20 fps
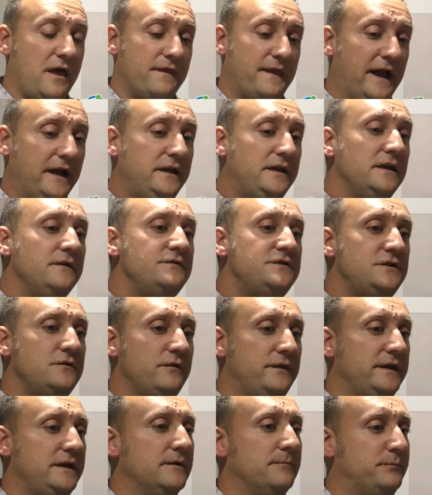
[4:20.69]
That gives
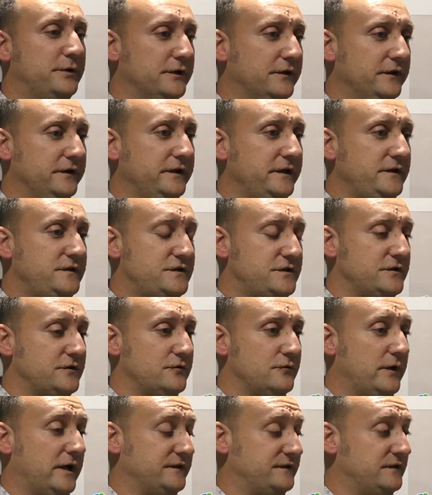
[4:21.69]
you the ability
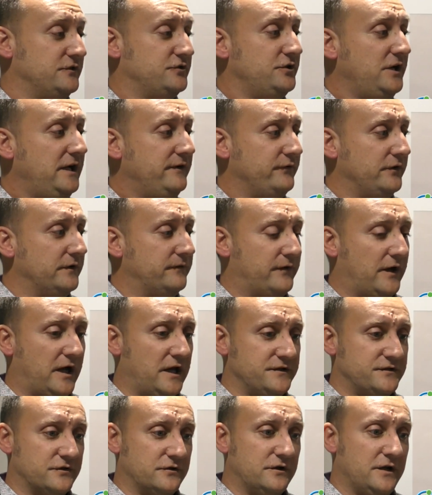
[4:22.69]
to, as a travel
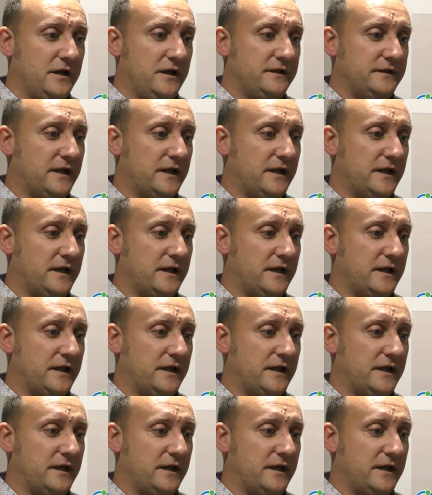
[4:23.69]
advisor,